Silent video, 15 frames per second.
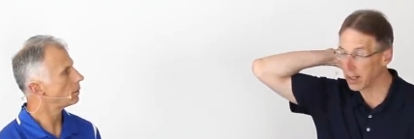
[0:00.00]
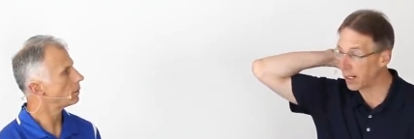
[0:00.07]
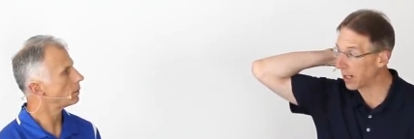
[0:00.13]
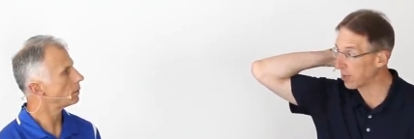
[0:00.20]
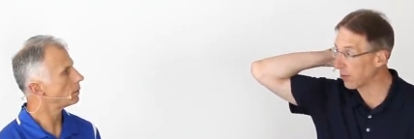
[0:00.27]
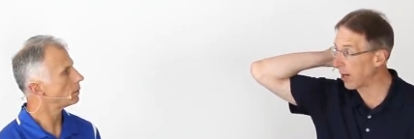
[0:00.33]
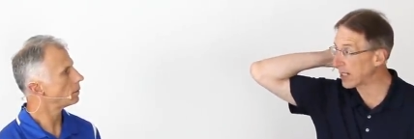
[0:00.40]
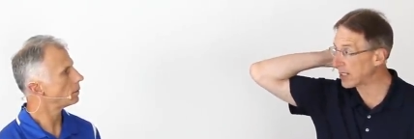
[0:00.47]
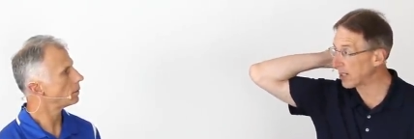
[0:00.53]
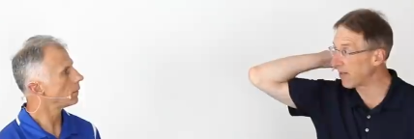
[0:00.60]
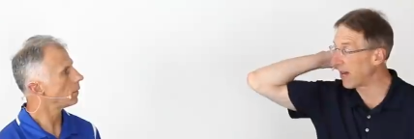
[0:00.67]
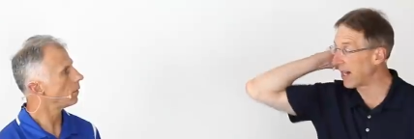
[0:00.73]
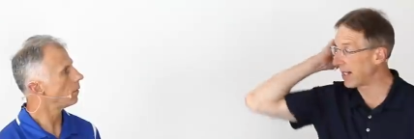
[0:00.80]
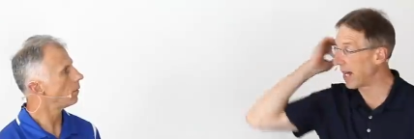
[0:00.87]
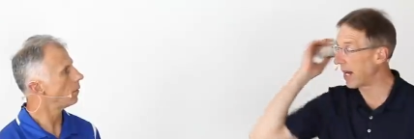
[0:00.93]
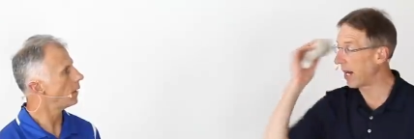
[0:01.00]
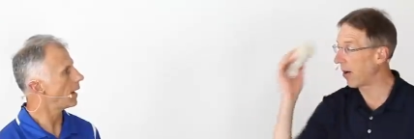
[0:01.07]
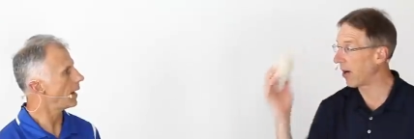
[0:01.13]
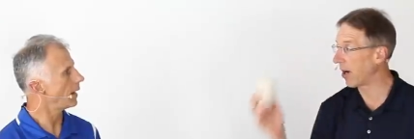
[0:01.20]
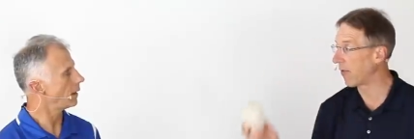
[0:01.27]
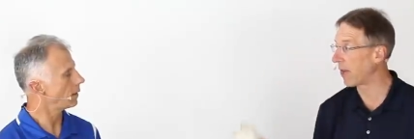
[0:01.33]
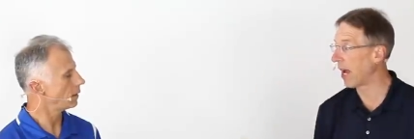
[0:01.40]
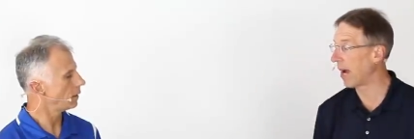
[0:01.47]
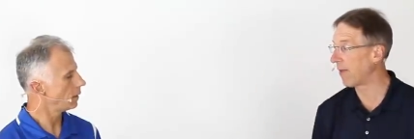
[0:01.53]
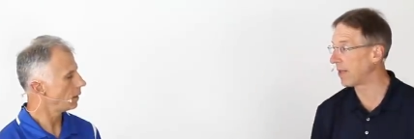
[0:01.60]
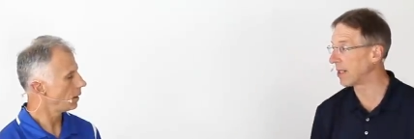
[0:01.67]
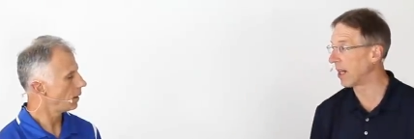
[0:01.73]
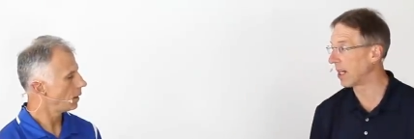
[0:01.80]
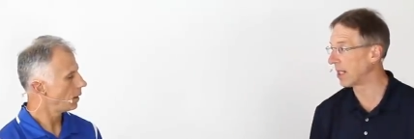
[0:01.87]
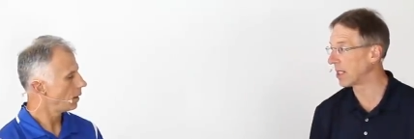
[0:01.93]
Speaker 1: aggressive on that right. if you
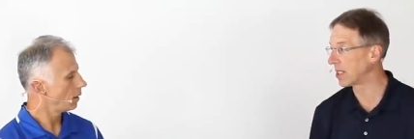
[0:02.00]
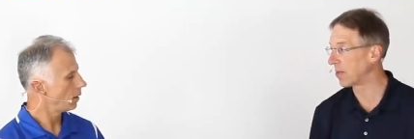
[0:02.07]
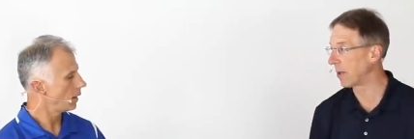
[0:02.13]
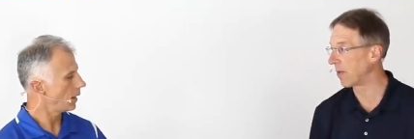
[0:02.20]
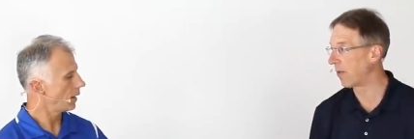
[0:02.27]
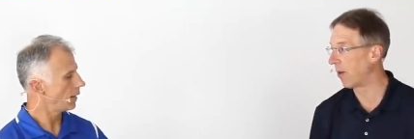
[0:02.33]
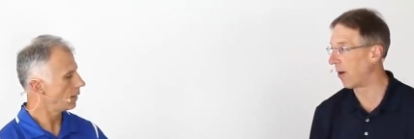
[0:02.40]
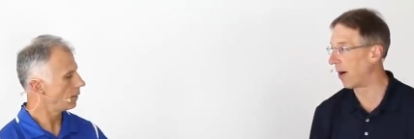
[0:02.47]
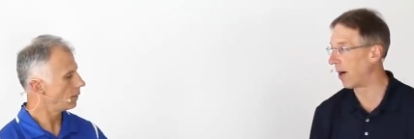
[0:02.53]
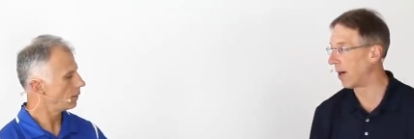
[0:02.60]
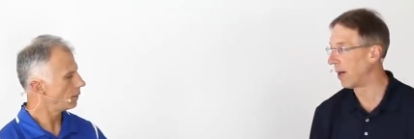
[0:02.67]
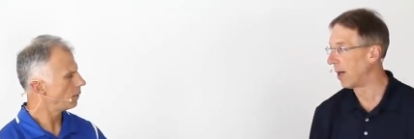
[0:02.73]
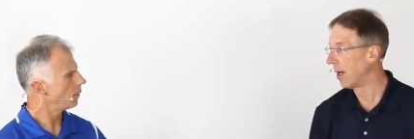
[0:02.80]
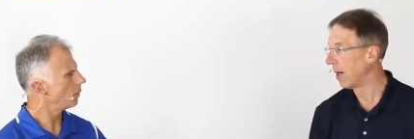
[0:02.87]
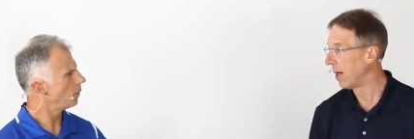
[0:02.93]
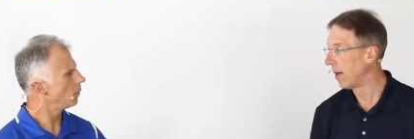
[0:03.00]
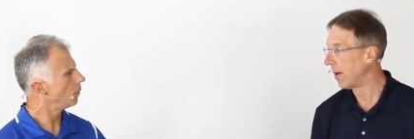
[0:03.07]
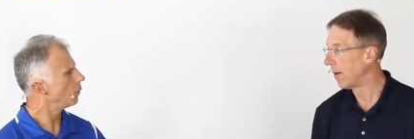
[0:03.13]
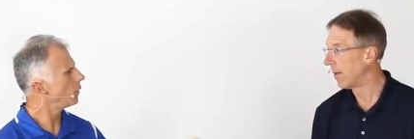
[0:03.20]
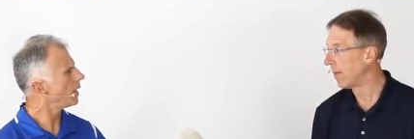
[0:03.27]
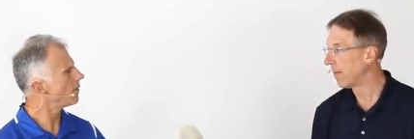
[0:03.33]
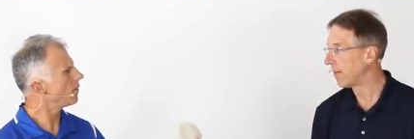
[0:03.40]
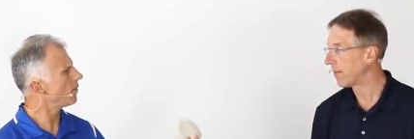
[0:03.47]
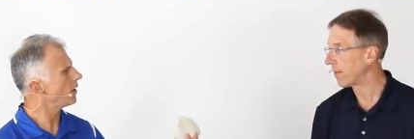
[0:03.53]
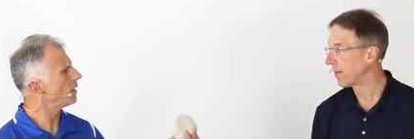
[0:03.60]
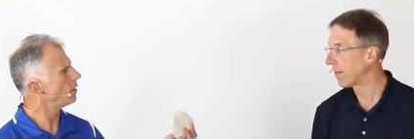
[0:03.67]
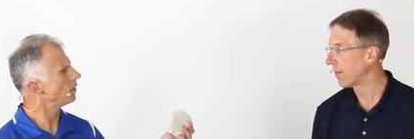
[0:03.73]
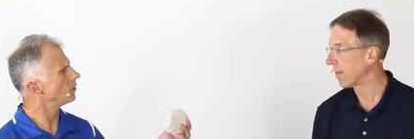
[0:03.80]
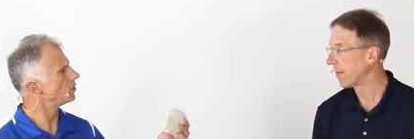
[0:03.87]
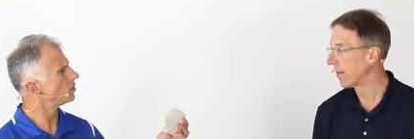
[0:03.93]
haven't done this before. Right.
Speaker 2: We have a
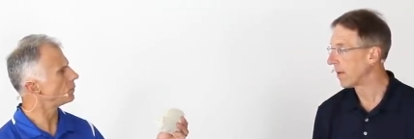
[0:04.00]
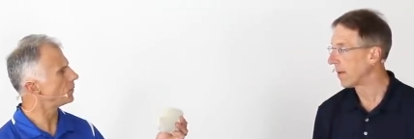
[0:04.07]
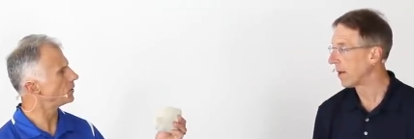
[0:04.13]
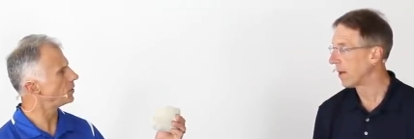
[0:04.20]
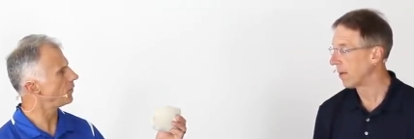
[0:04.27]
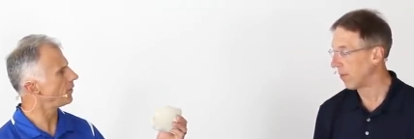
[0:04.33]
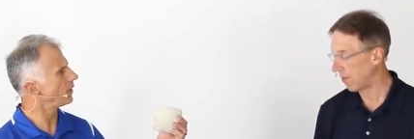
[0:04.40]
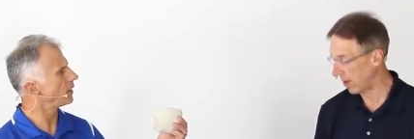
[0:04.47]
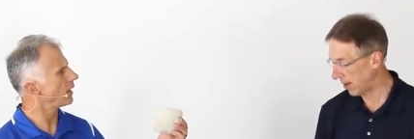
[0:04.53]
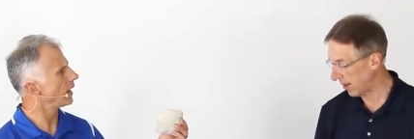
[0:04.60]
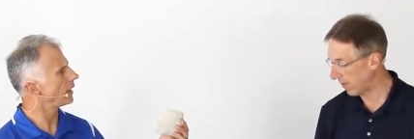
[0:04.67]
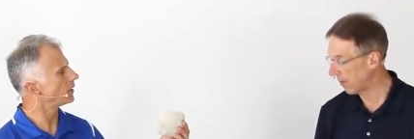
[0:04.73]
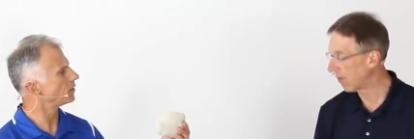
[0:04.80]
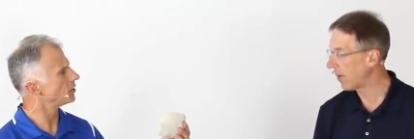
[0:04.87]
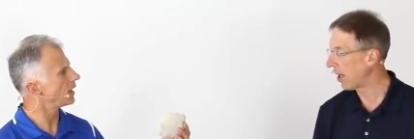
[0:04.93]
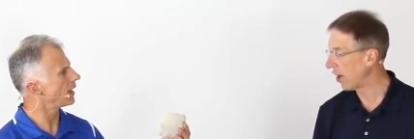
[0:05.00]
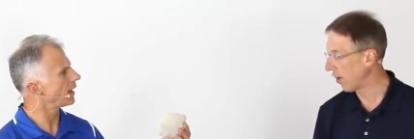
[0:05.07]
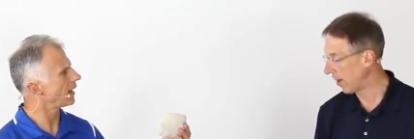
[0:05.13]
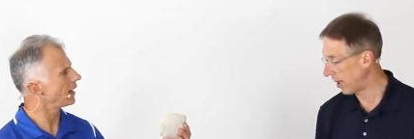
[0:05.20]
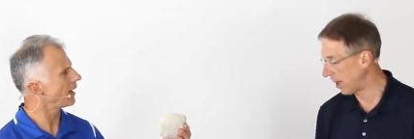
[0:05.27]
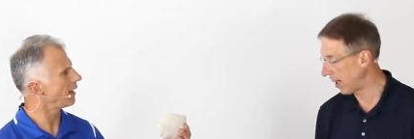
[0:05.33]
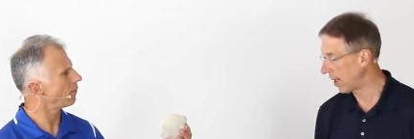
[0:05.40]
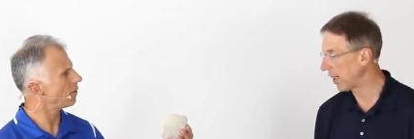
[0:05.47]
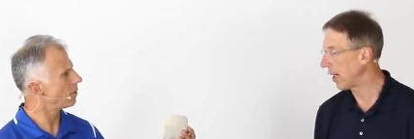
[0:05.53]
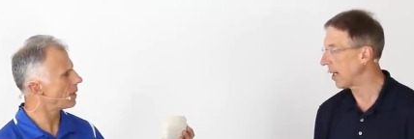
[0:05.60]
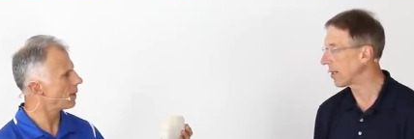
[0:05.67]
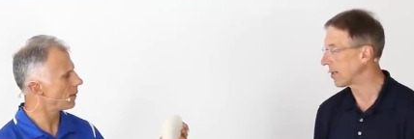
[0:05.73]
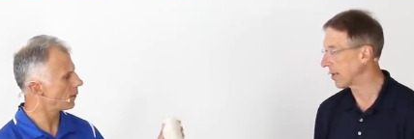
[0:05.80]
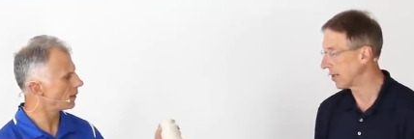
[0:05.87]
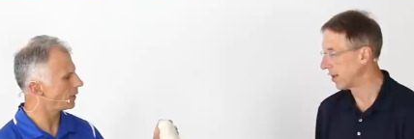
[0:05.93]
video specifically on a, a sock. I can't
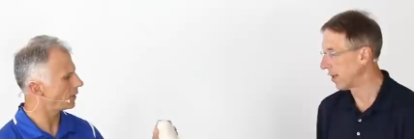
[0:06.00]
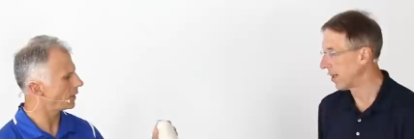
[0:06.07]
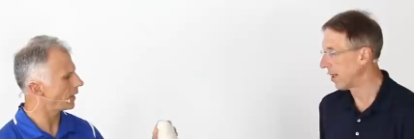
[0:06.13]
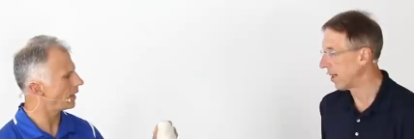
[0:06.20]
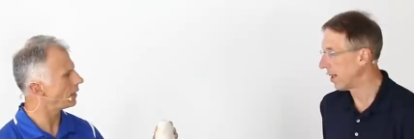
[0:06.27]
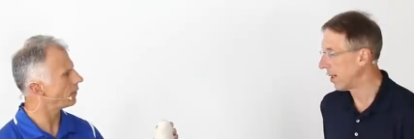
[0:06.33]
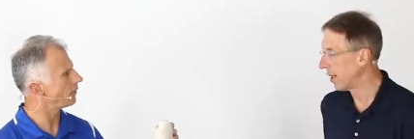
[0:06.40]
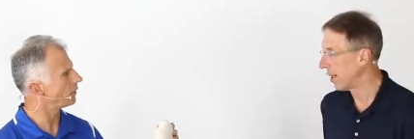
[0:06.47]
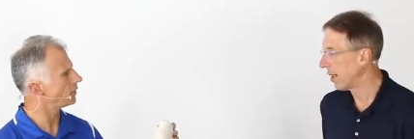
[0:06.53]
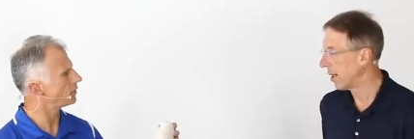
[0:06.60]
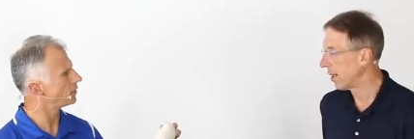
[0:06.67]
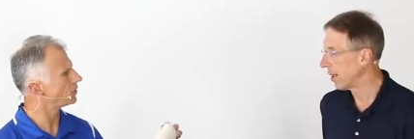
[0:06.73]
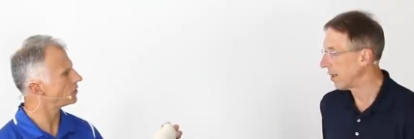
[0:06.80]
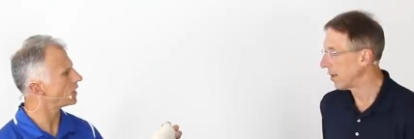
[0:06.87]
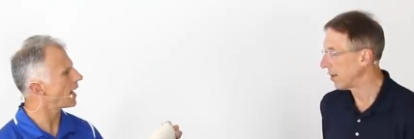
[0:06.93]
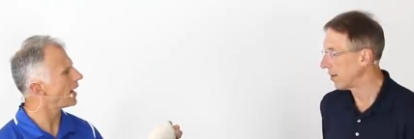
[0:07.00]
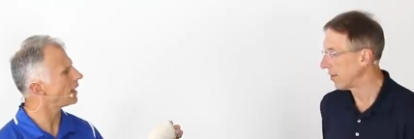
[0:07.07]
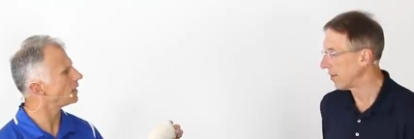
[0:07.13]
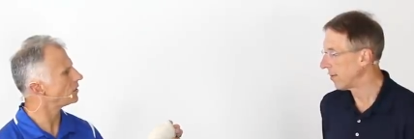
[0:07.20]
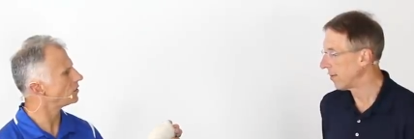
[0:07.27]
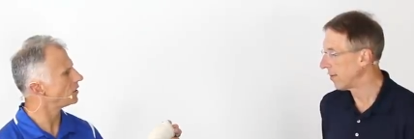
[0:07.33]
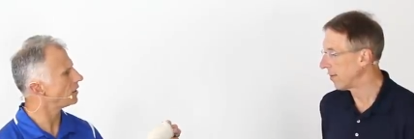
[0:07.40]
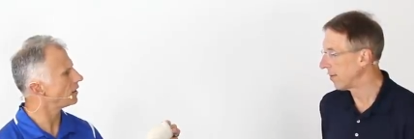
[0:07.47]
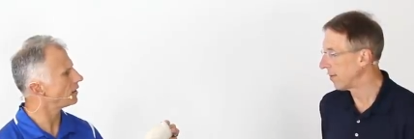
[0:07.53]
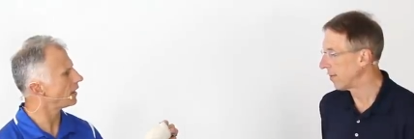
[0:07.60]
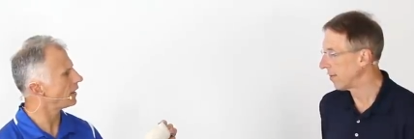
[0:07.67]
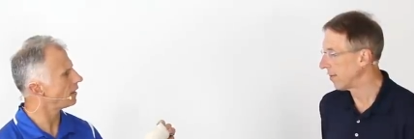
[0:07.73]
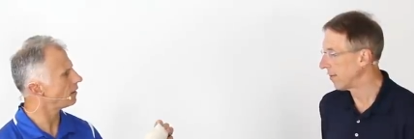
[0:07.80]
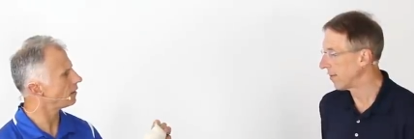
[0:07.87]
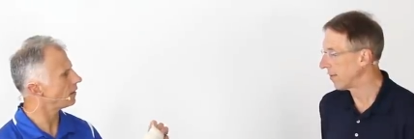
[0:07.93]
remember yes. what the title if it's the sock is in the
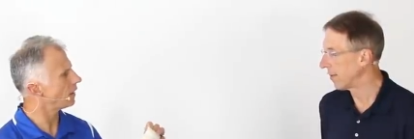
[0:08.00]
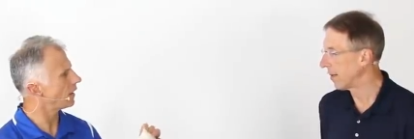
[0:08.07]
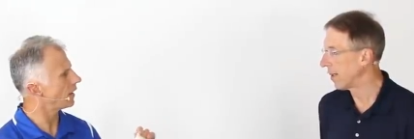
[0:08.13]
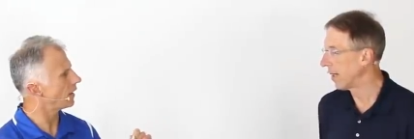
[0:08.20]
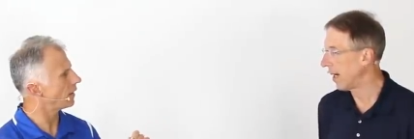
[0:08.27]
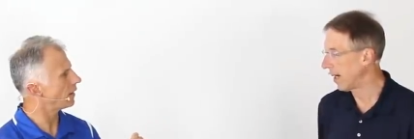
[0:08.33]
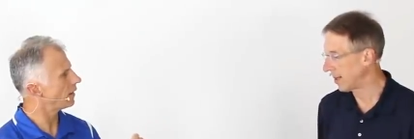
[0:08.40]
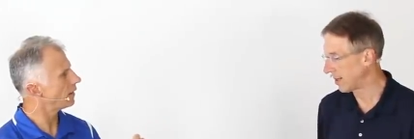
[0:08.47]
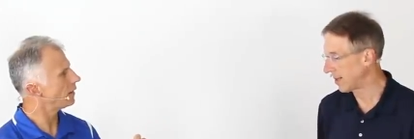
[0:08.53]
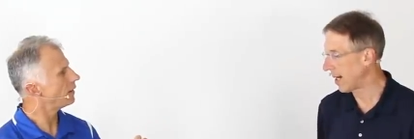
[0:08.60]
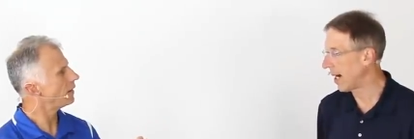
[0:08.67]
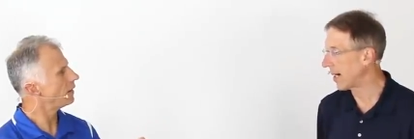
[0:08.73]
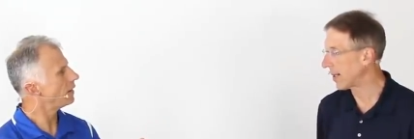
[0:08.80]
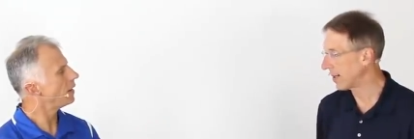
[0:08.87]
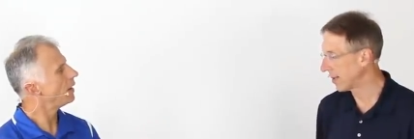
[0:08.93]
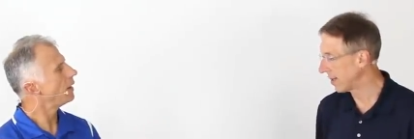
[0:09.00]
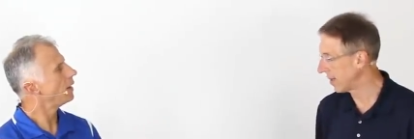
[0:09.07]
title or not. Yes, sock is